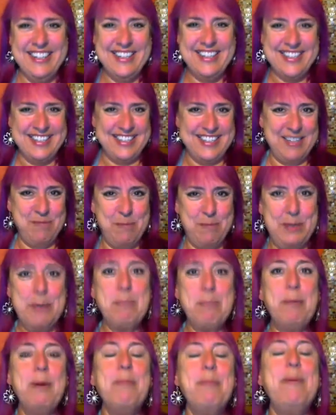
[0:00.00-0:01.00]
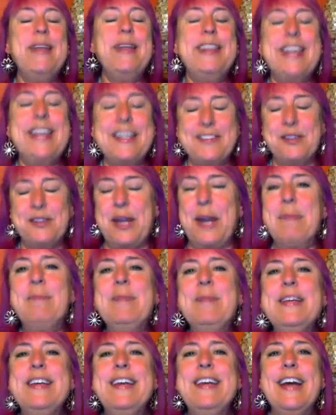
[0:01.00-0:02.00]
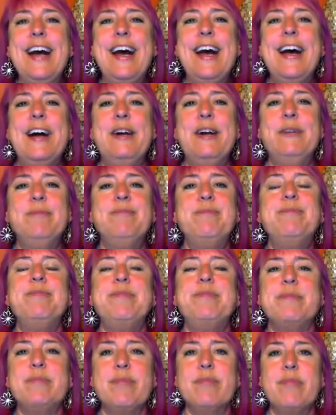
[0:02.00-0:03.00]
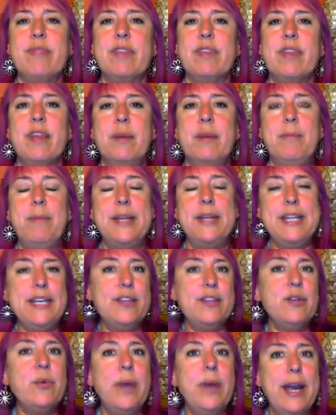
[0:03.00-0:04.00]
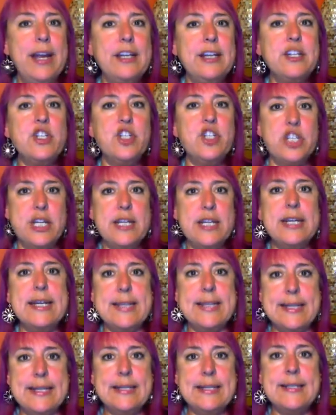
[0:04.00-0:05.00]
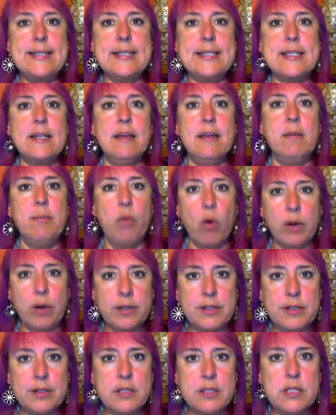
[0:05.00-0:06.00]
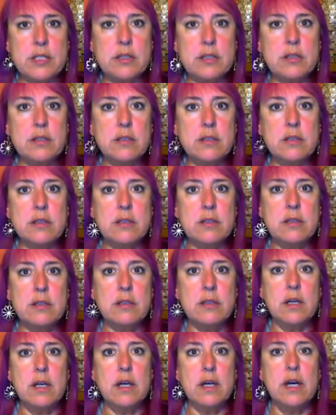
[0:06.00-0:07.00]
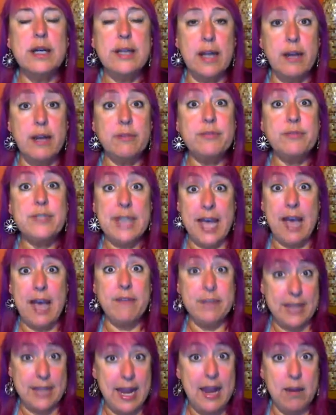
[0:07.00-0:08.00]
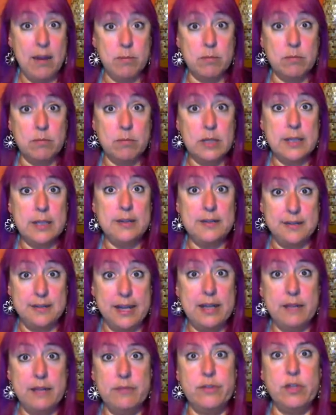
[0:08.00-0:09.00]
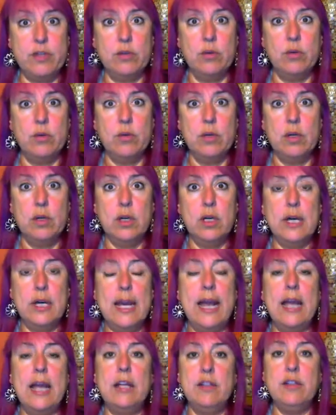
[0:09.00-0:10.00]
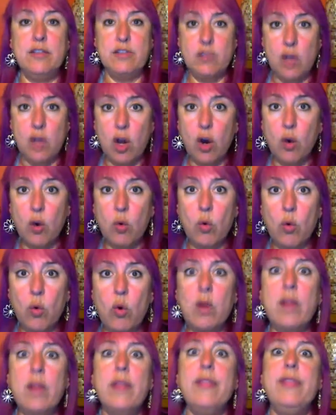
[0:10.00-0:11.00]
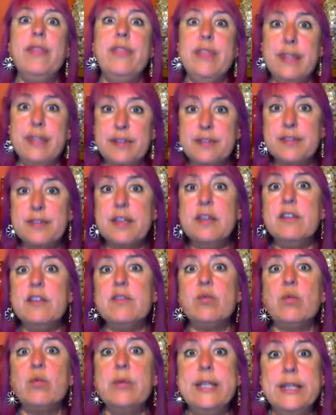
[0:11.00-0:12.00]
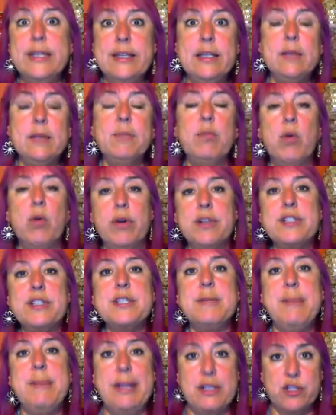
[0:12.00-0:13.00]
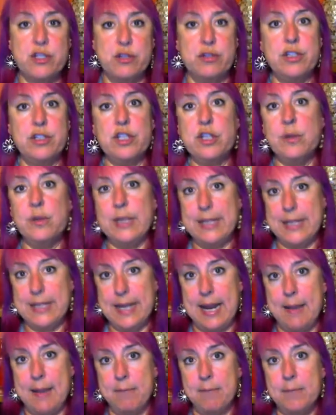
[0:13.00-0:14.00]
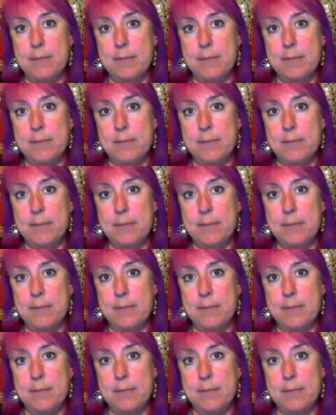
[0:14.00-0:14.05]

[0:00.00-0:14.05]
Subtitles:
some people, but that's okay. But either way, she is important enough to have a name inside of you. And so this is really important to make sure that you get a name.